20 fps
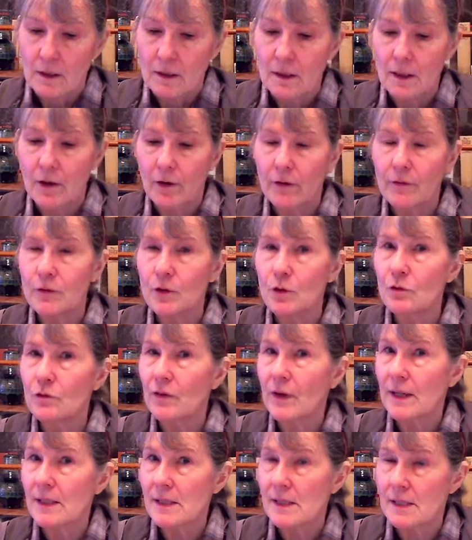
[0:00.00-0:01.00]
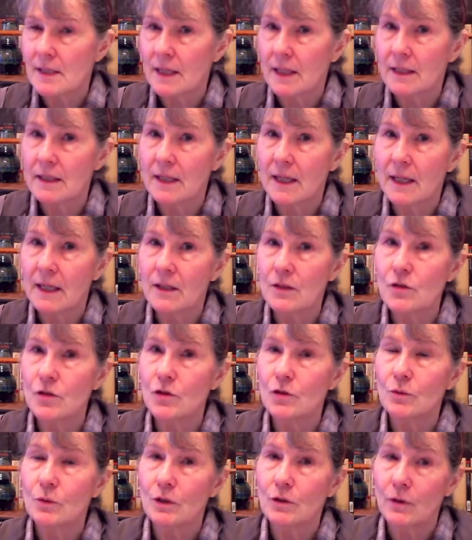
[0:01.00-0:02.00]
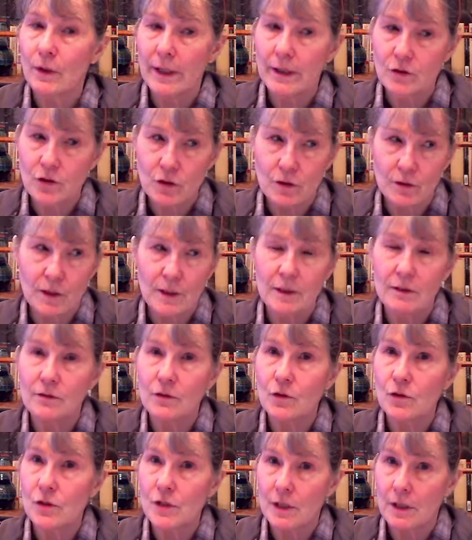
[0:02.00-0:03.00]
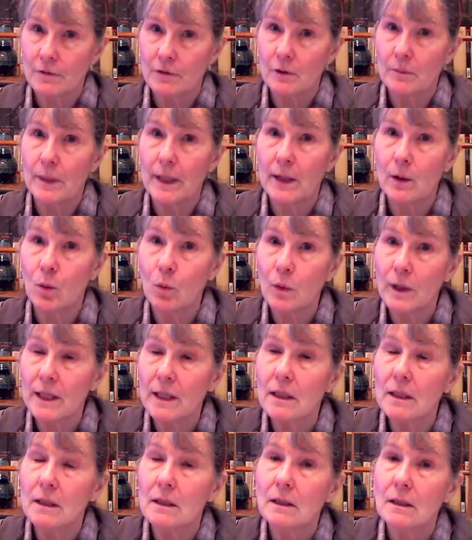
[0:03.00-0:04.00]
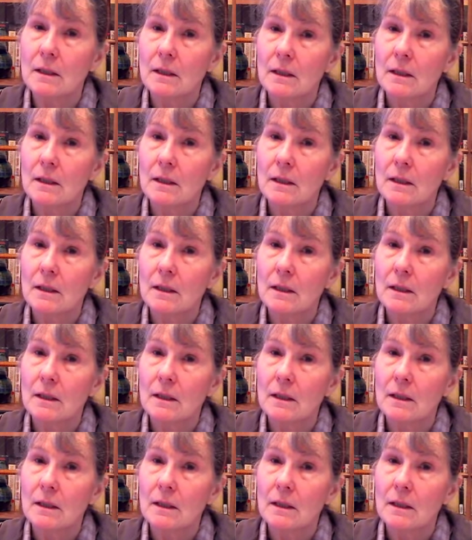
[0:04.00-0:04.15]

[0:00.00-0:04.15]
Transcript: Now, if you fast 10 days, you would gradually give yourself about a week,